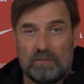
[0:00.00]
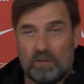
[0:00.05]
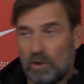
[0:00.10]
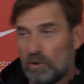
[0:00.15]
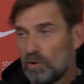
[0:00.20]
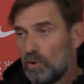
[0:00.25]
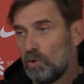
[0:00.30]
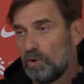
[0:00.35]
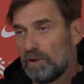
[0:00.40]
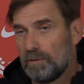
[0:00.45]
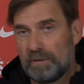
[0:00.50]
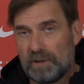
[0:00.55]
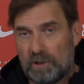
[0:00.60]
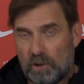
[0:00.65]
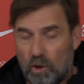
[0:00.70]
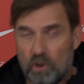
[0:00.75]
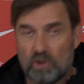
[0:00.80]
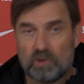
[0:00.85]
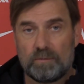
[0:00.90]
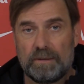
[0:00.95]
Not only
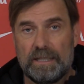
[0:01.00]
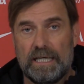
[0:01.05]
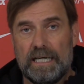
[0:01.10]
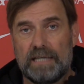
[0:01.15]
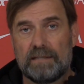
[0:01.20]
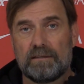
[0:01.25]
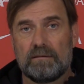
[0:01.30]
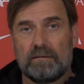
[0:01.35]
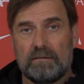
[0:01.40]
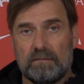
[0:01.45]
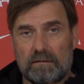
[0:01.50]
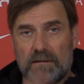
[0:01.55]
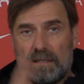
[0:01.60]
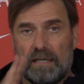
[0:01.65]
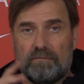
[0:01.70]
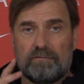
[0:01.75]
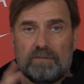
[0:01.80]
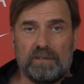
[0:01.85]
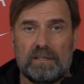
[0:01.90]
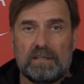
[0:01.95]
because we had the
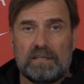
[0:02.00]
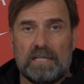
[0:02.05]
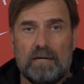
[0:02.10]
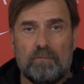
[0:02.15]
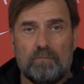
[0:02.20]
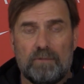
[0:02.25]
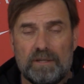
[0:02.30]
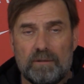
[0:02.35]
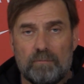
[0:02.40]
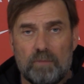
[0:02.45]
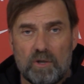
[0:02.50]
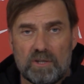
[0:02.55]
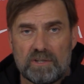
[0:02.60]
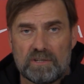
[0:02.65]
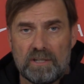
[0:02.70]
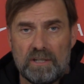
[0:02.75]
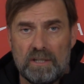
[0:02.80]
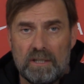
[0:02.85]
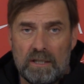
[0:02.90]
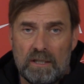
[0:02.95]
African Cup when the boys
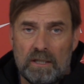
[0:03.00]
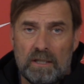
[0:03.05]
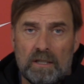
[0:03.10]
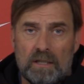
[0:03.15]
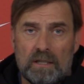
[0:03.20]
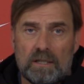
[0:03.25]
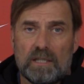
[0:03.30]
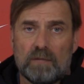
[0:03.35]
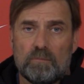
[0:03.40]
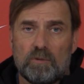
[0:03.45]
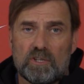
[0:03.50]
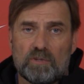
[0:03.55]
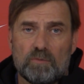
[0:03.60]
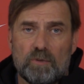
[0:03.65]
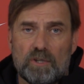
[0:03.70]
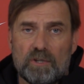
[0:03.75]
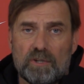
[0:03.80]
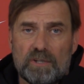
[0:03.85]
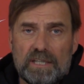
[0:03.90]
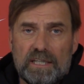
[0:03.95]

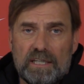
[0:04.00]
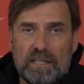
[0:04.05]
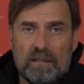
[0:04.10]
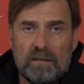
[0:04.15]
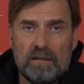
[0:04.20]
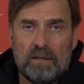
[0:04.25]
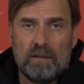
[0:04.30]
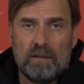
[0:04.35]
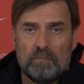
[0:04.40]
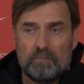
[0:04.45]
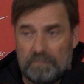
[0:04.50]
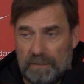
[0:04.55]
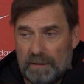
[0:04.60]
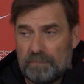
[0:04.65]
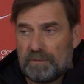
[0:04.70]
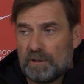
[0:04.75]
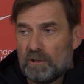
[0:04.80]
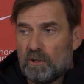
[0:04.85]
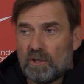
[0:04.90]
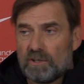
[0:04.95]
were not here, but
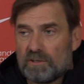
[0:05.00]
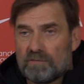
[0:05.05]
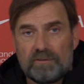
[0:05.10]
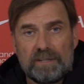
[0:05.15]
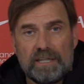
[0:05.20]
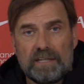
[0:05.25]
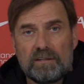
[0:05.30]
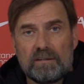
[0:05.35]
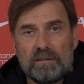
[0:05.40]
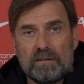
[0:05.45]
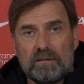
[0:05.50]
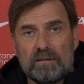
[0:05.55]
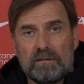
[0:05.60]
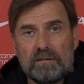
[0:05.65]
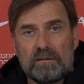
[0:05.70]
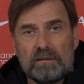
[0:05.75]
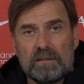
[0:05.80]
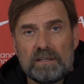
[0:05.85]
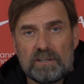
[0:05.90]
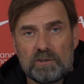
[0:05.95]
because of that
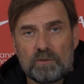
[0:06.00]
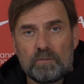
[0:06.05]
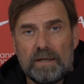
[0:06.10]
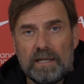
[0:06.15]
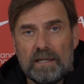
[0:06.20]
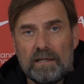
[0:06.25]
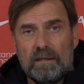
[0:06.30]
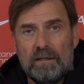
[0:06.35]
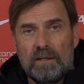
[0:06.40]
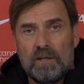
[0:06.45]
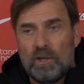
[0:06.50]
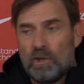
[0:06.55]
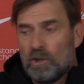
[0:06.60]
as well.